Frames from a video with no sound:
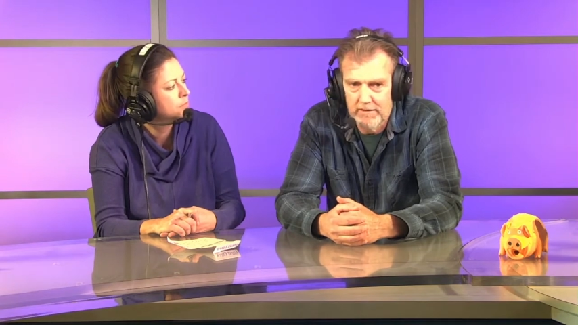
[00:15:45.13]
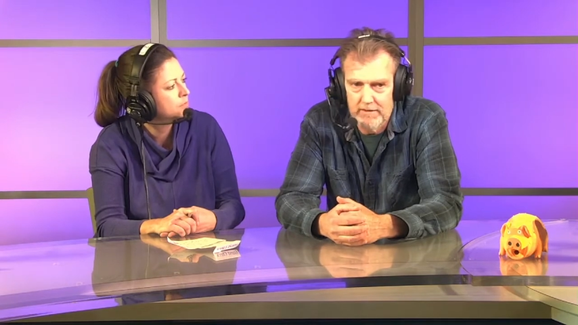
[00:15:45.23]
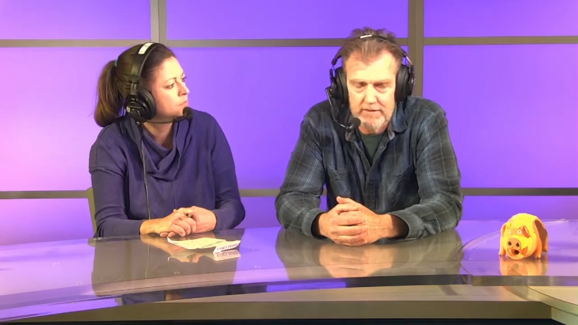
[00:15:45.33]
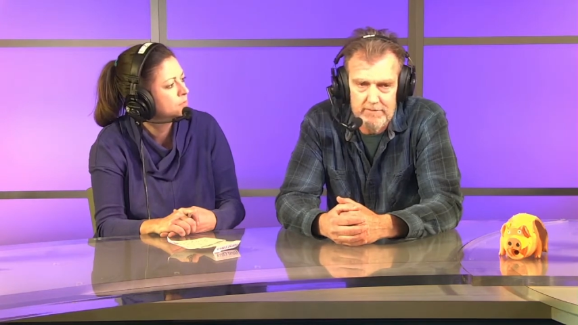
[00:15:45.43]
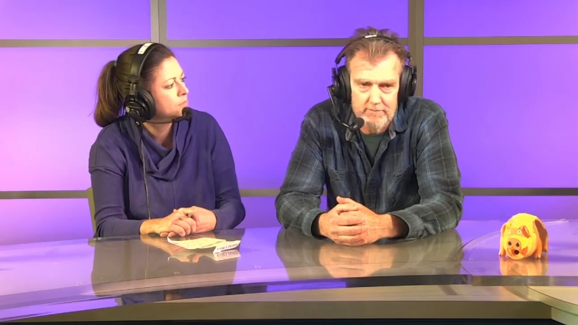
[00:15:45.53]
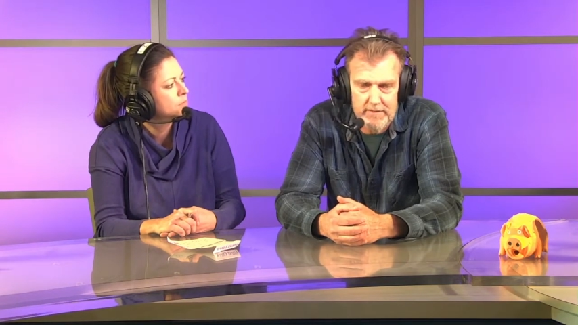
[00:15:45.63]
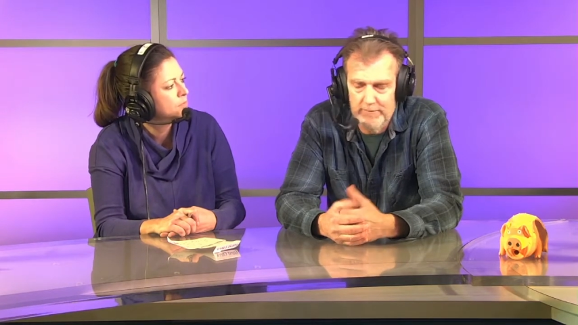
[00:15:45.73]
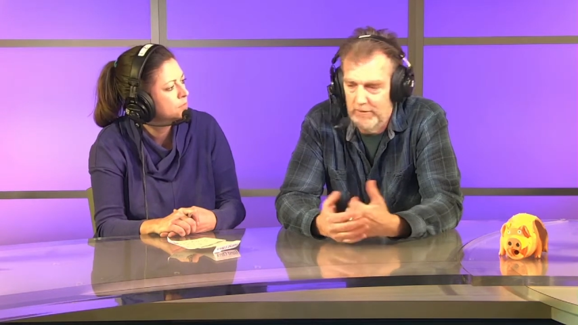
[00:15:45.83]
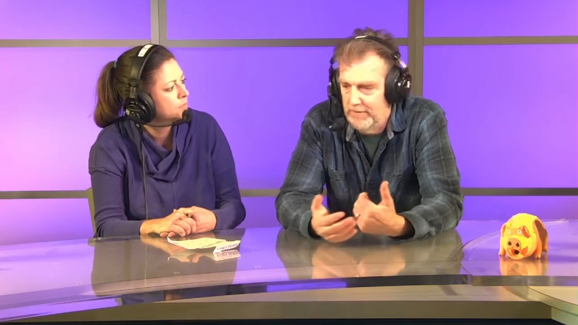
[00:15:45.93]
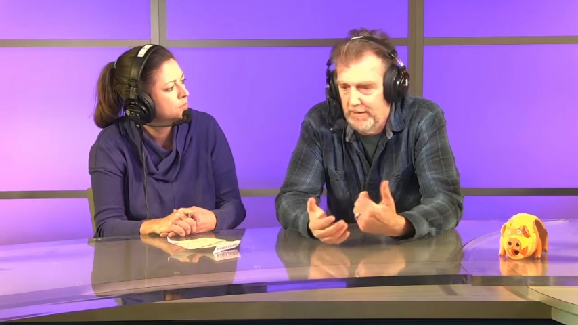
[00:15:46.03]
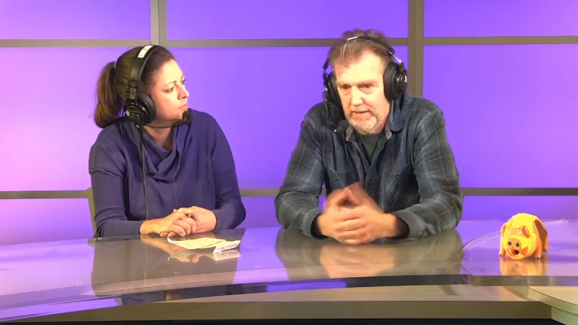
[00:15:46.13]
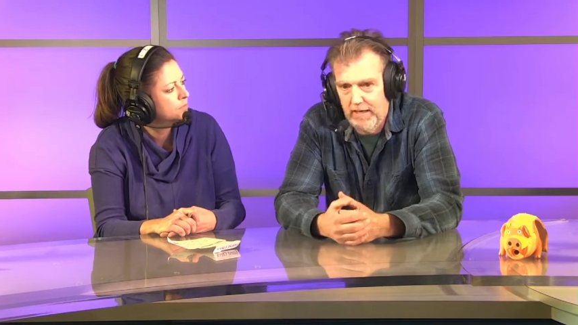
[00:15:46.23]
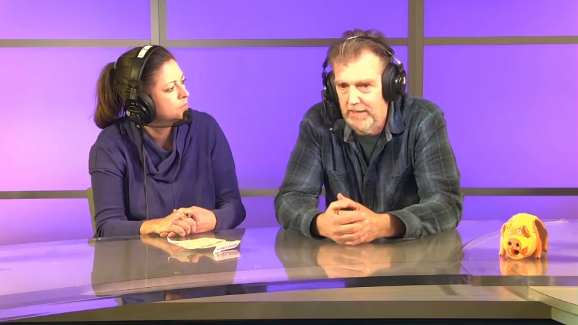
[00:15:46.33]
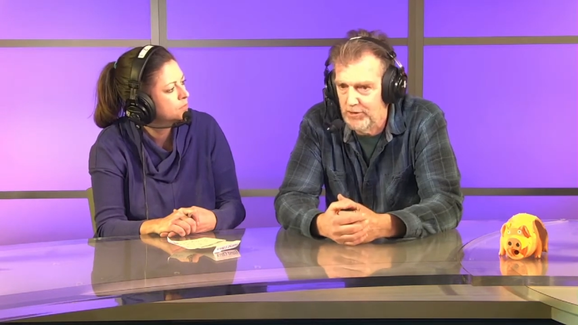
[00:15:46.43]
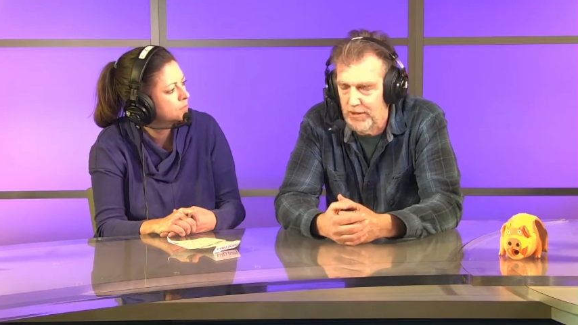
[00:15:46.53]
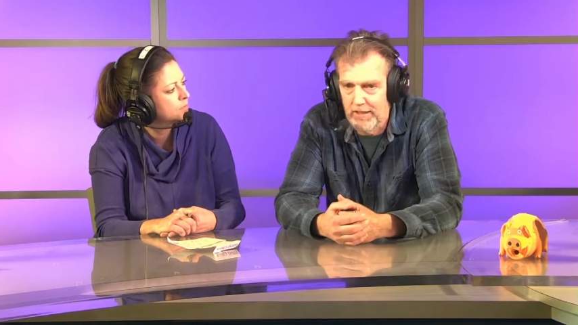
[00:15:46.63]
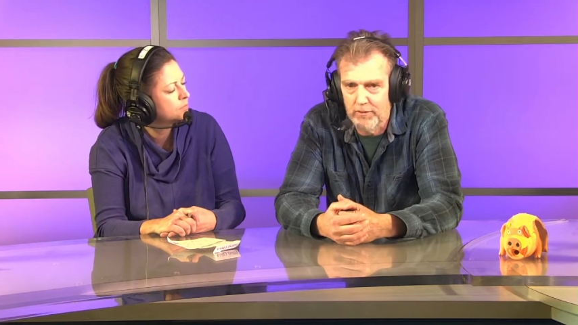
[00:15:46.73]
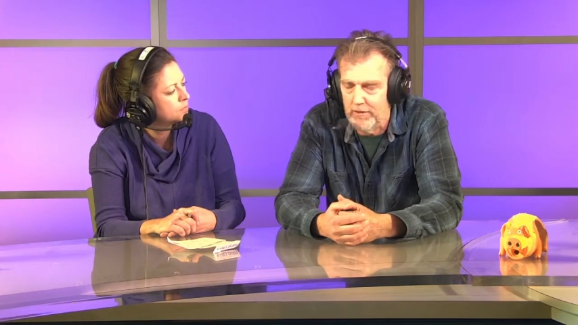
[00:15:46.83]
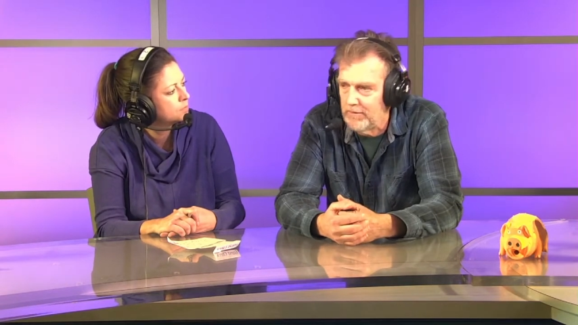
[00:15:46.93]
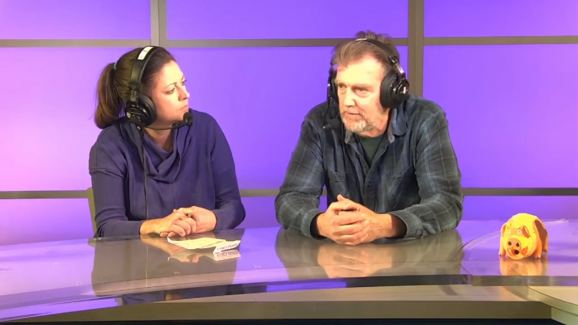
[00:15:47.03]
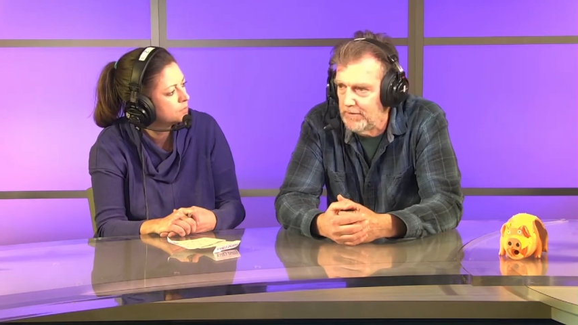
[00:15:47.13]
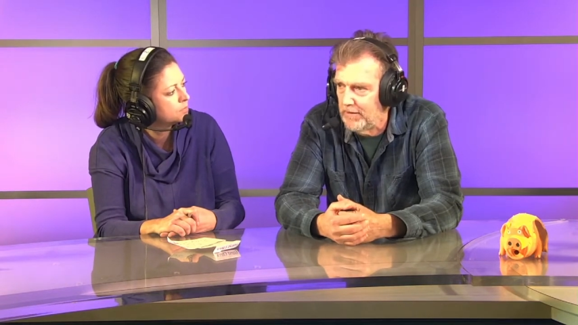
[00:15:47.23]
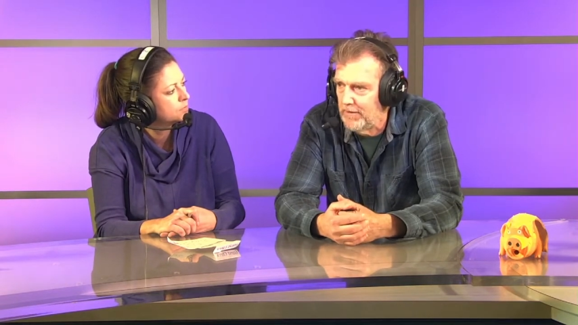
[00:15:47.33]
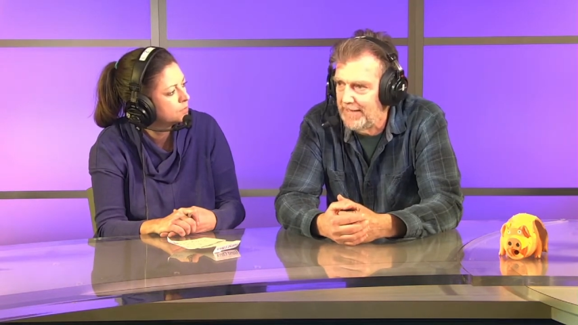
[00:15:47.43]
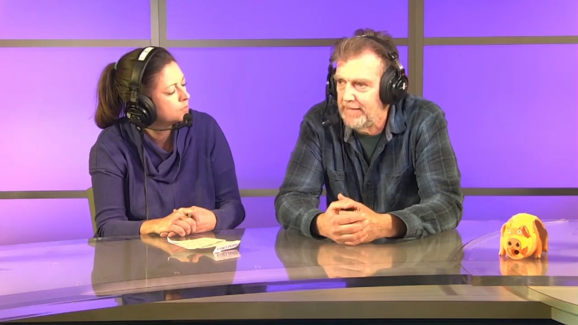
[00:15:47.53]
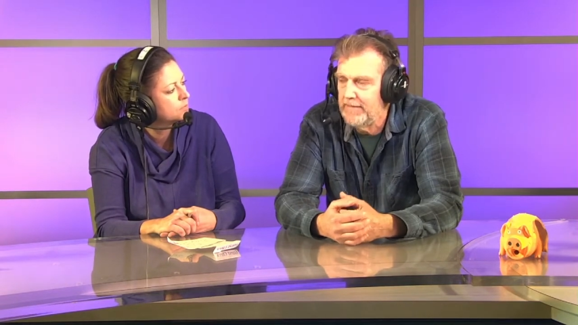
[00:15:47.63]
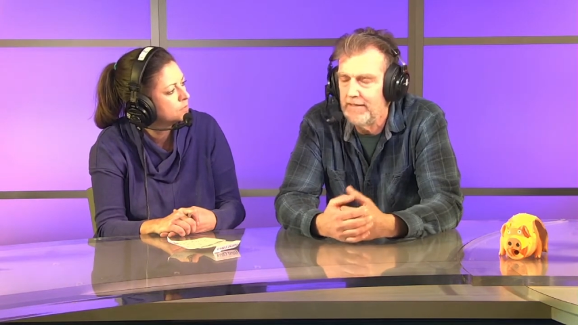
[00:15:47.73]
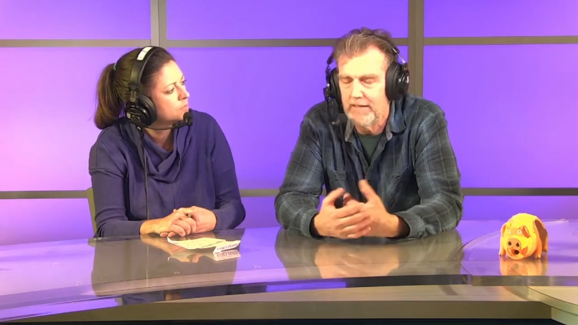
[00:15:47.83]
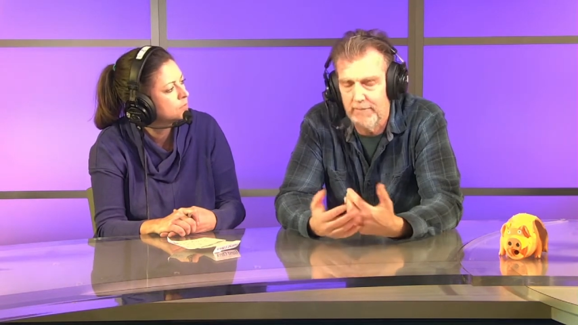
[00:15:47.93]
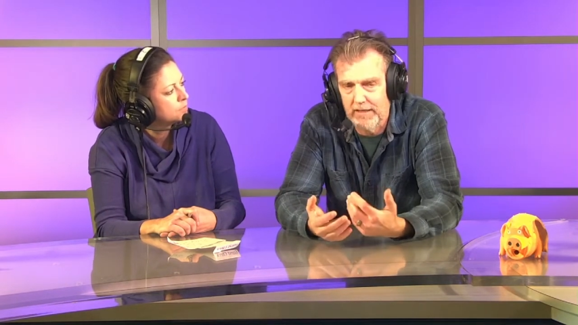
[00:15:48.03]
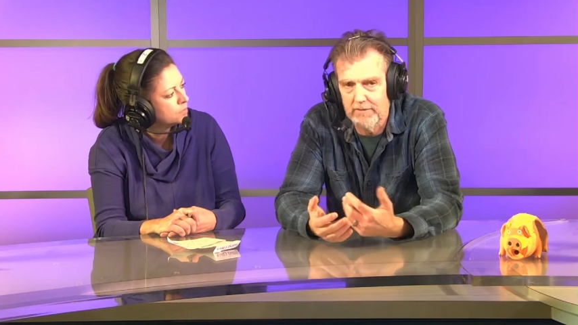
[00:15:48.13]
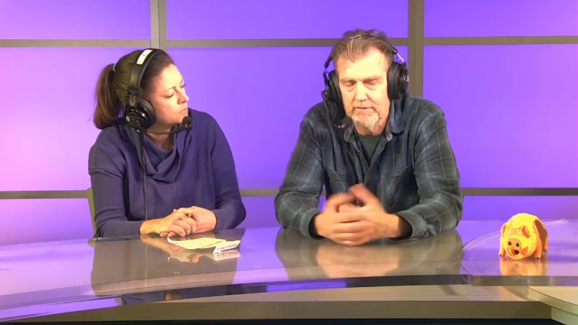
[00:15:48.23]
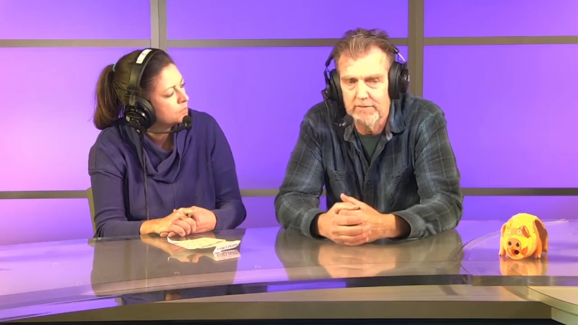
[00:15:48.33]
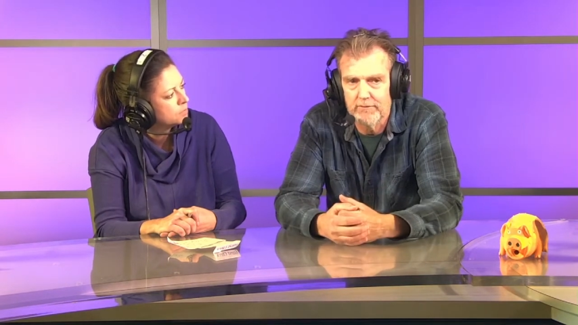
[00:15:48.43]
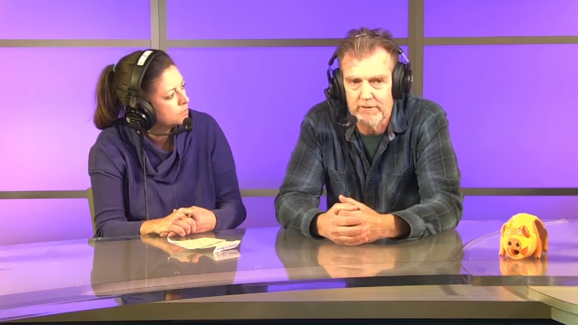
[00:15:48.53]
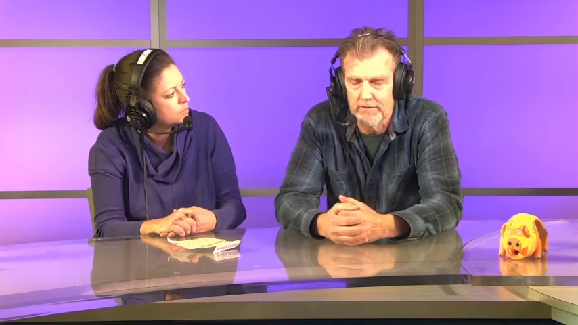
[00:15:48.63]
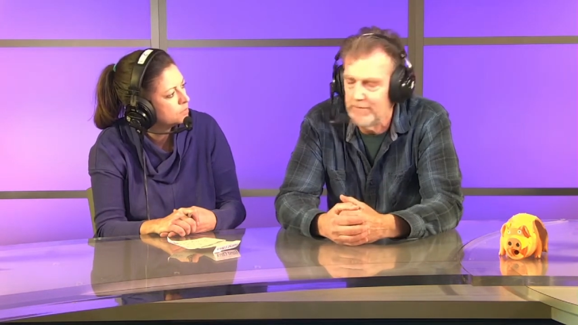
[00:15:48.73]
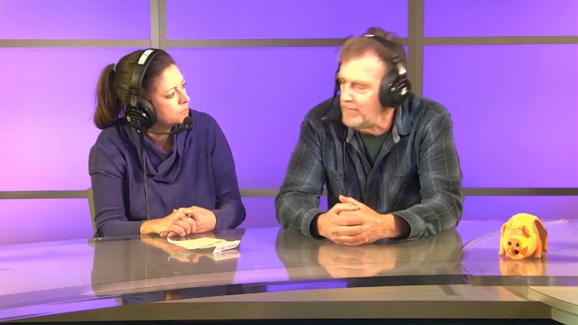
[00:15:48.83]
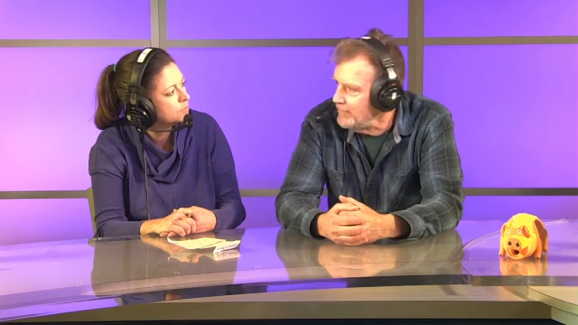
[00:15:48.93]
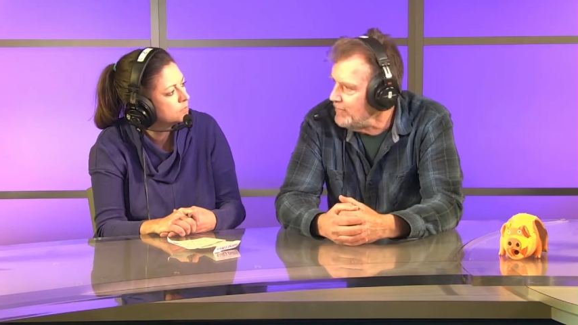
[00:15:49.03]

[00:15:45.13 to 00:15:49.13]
Speaker 1: uh, maybe take a hot shower you know, and then you come out with a